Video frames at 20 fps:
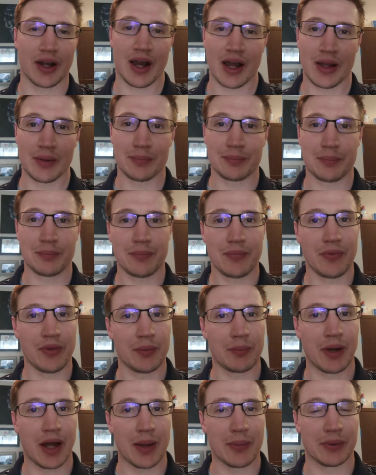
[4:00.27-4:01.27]
God,
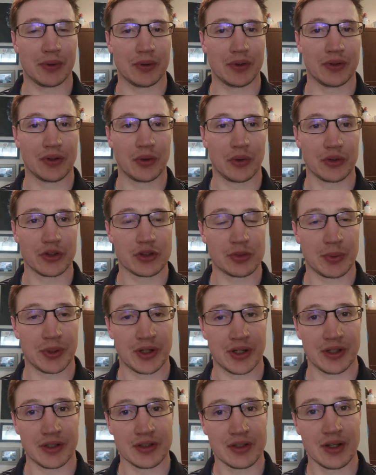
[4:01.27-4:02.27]
the Bible, and the Holy
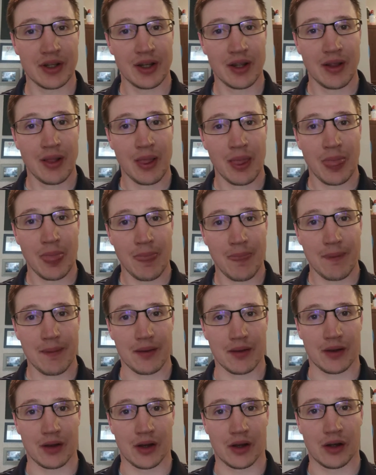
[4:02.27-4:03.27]
Spirit,
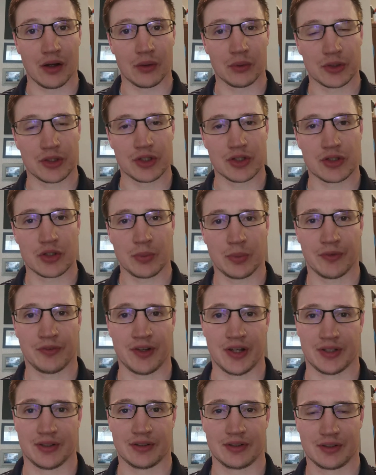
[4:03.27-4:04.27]
which is super
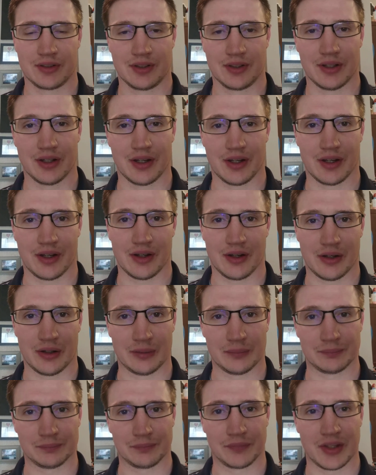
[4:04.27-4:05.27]
fun.
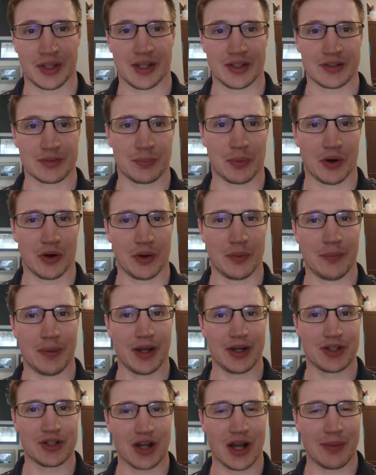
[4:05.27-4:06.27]
That's part of
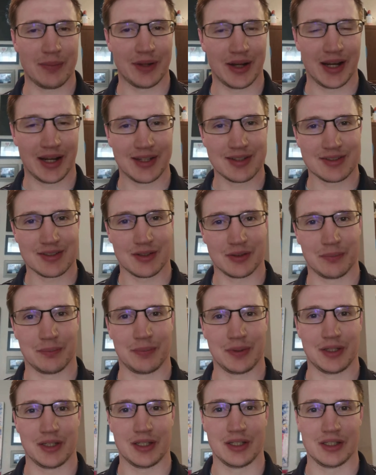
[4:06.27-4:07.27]
my job, that I get to
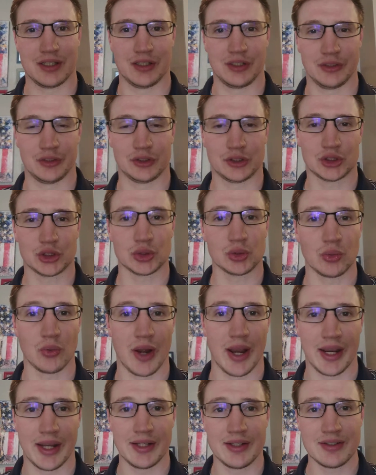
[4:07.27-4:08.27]
be
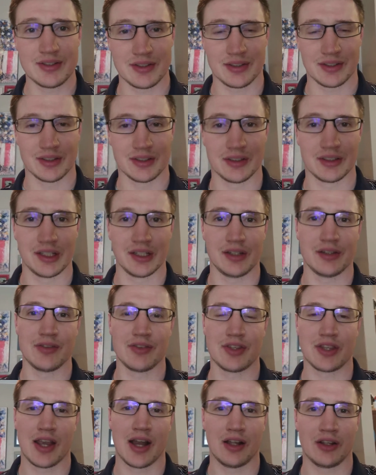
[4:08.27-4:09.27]
trained in
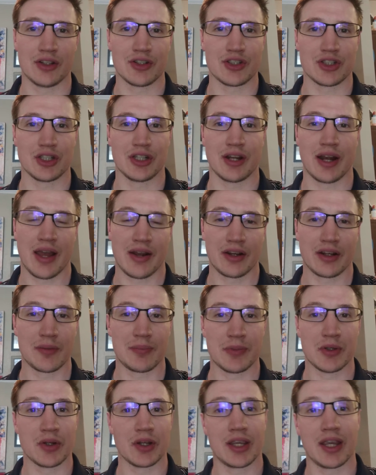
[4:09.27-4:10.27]
theology and how to
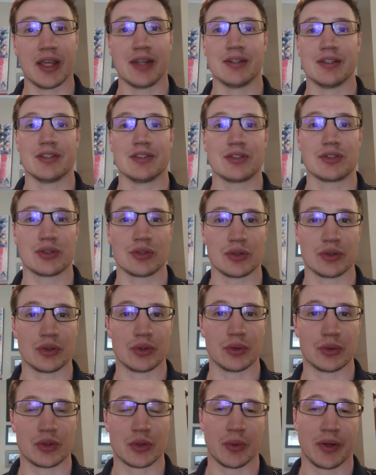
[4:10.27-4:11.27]
communicate it
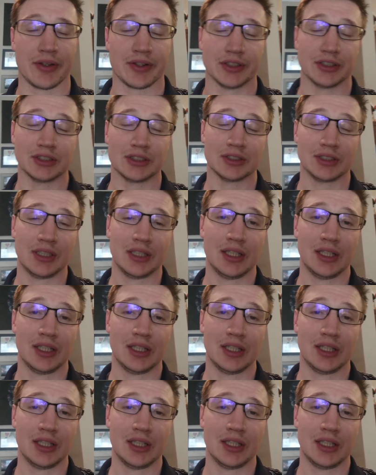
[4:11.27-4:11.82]
to others.